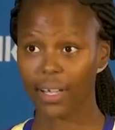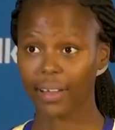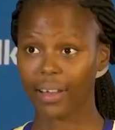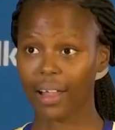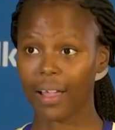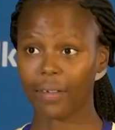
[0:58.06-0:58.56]
at
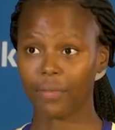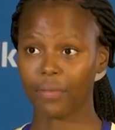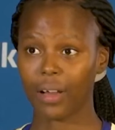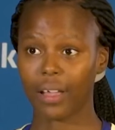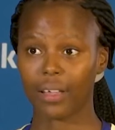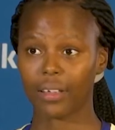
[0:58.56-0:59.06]
life
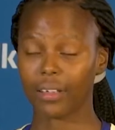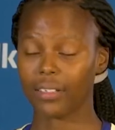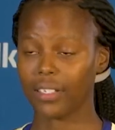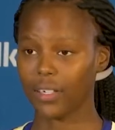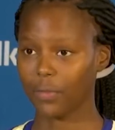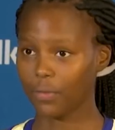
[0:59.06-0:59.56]
like
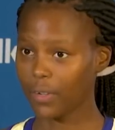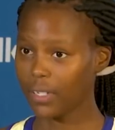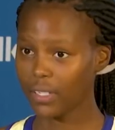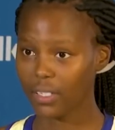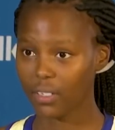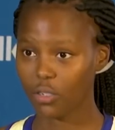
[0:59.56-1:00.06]

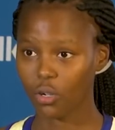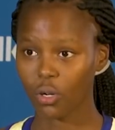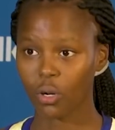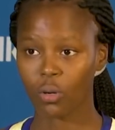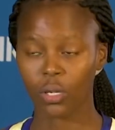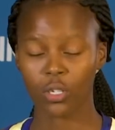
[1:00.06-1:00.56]
different, not
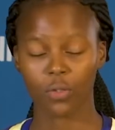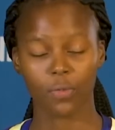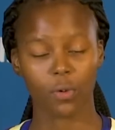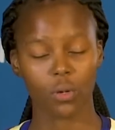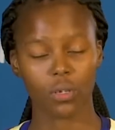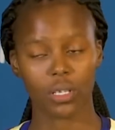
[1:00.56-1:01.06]
only to
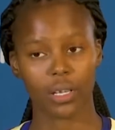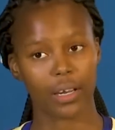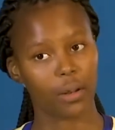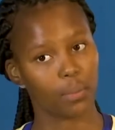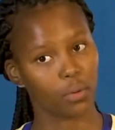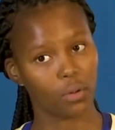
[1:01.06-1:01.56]
focus on
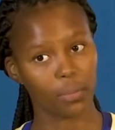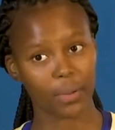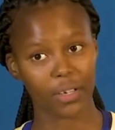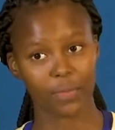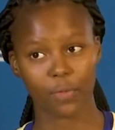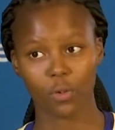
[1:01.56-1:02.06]
netball,
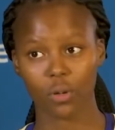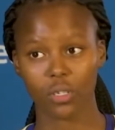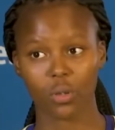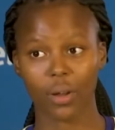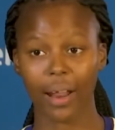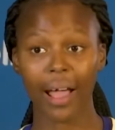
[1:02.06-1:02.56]
but focus
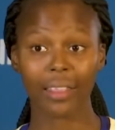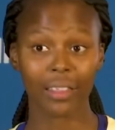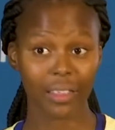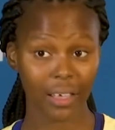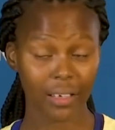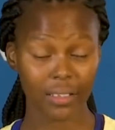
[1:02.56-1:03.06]
on other
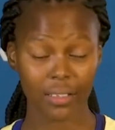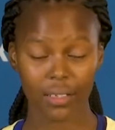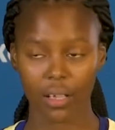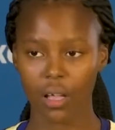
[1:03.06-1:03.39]
things.